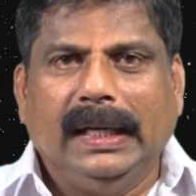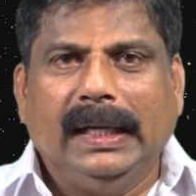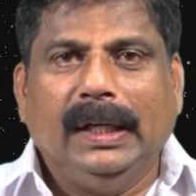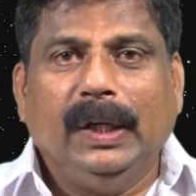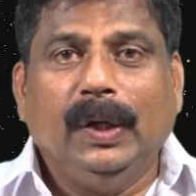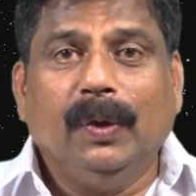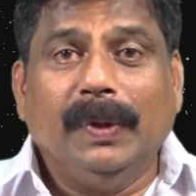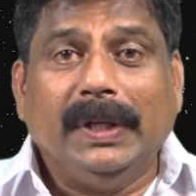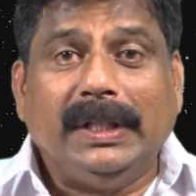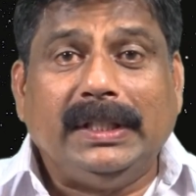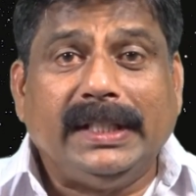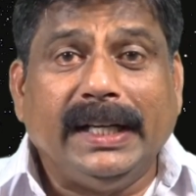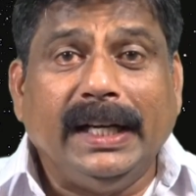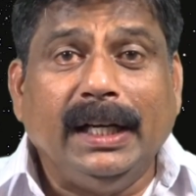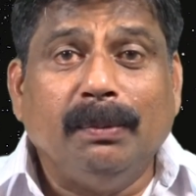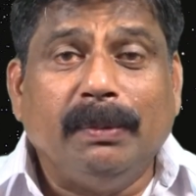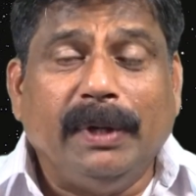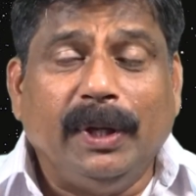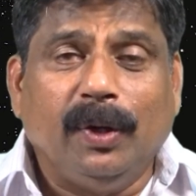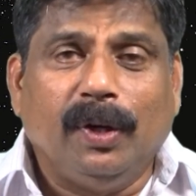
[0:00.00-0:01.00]
You were
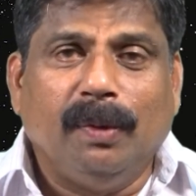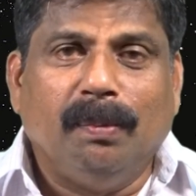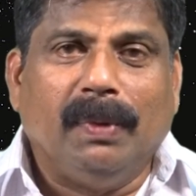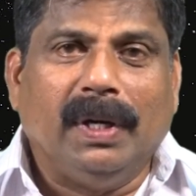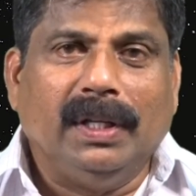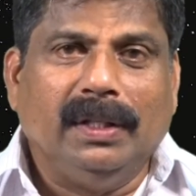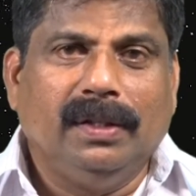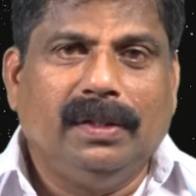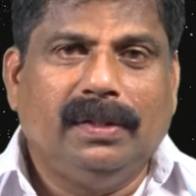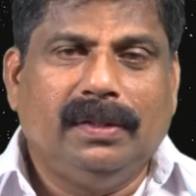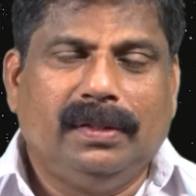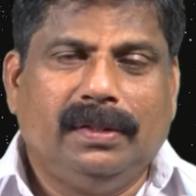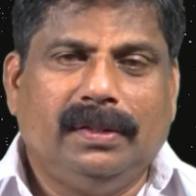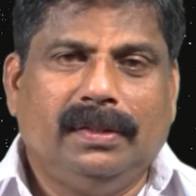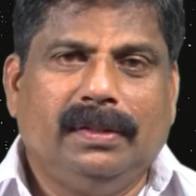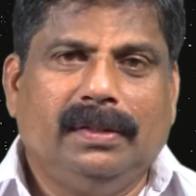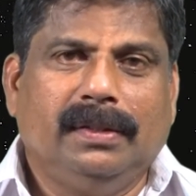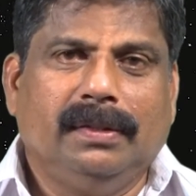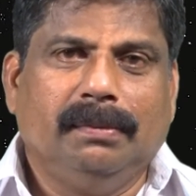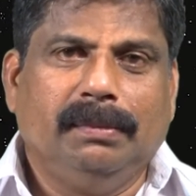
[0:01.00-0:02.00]
trained by your
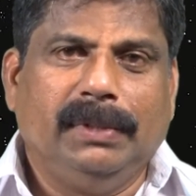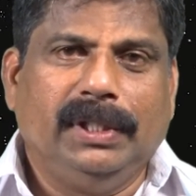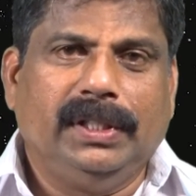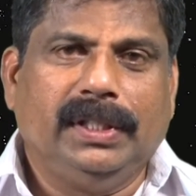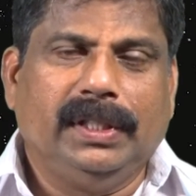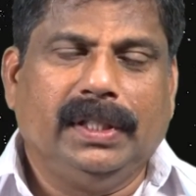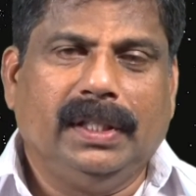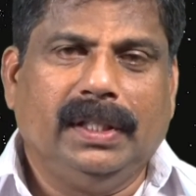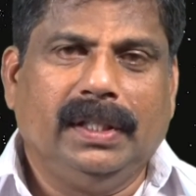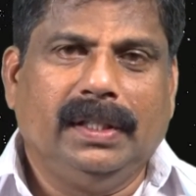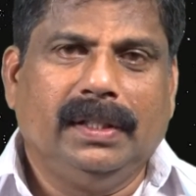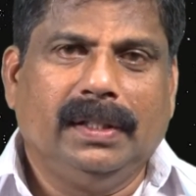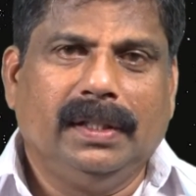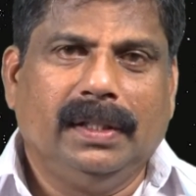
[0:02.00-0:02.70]
mothers, basically.